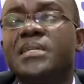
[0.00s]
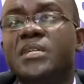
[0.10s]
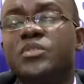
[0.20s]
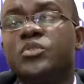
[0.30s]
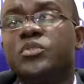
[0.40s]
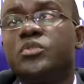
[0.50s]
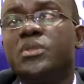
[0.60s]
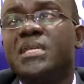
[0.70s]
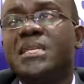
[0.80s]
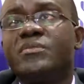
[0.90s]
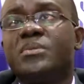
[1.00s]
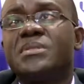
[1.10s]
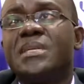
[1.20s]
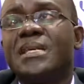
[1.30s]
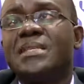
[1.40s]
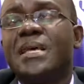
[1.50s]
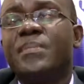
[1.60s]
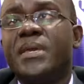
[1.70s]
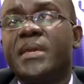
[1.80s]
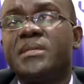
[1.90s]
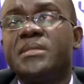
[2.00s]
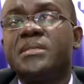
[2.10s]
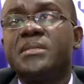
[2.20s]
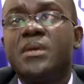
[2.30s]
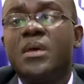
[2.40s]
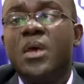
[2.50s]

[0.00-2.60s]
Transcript: told you, let's have some selected applications.